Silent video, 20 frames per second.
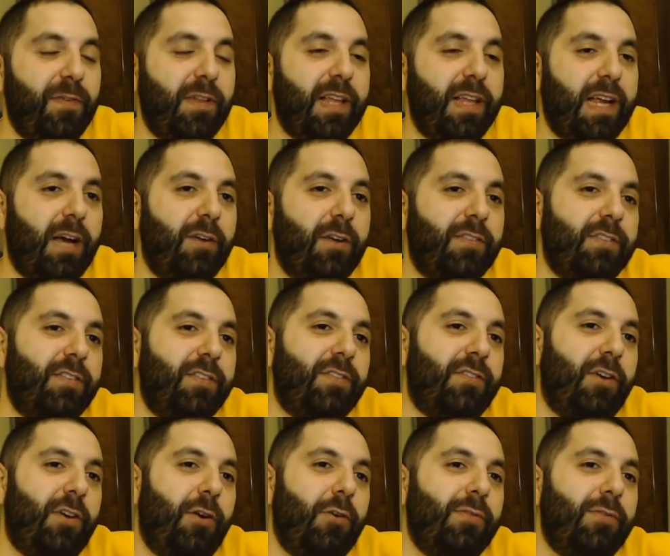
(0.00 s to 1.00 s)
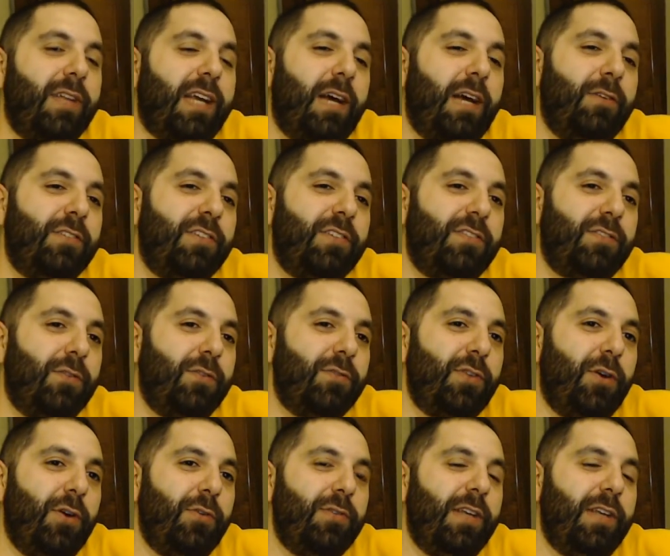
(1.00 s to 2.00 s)
like I was in the zone. Like I was just so
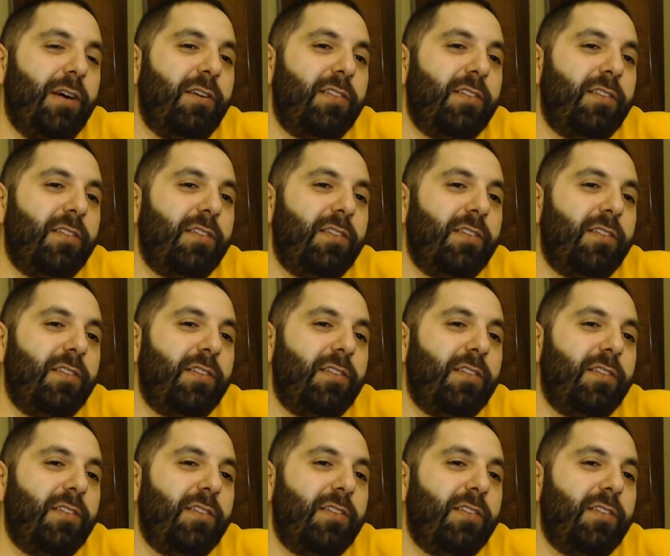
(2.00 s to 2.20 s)
toned out.